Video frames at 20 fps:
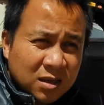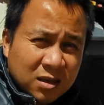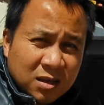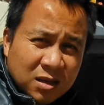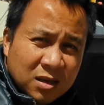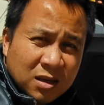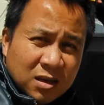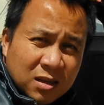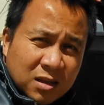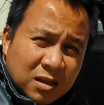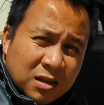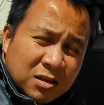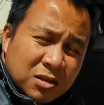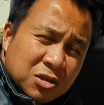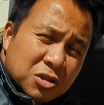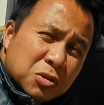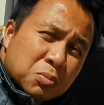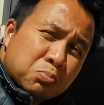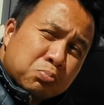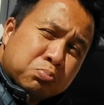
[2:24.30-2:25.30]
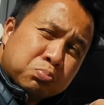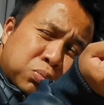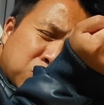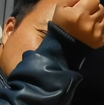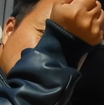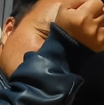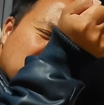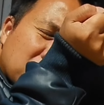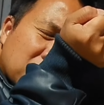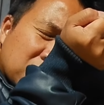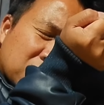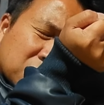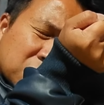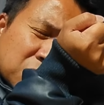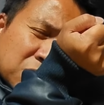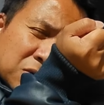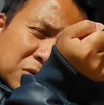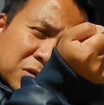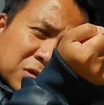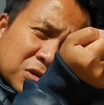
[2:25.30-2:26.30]
and then just pull the
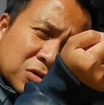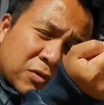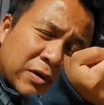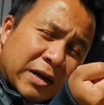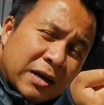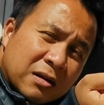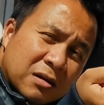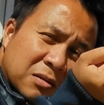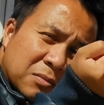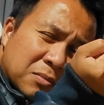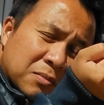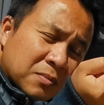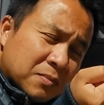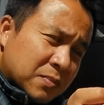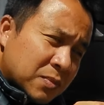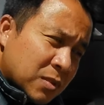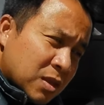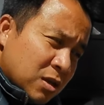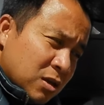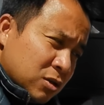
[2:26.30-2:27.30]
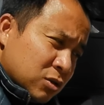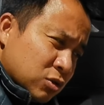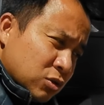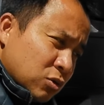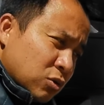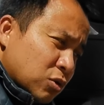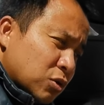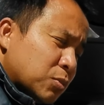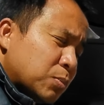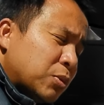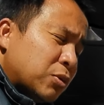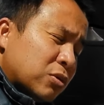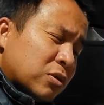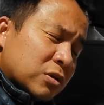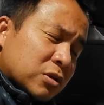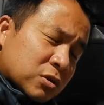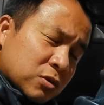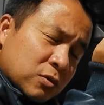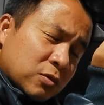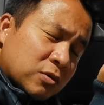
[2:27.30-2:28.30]
scooter straight up. So if you pull
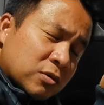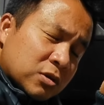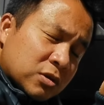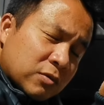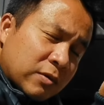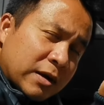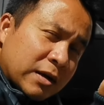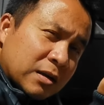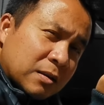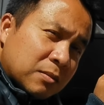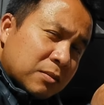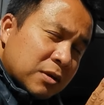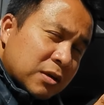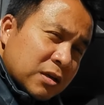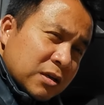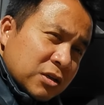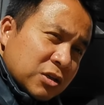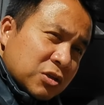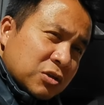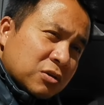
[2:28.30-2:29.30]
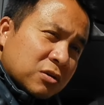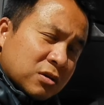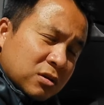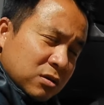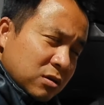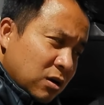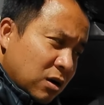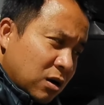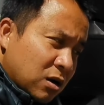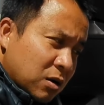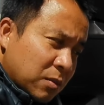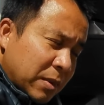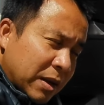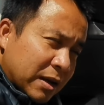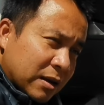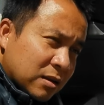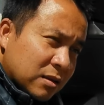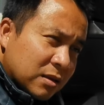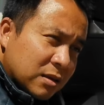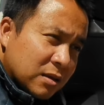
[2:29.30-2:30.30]
the scooter straight up, it should
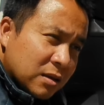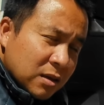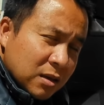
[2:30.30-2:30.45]
automatically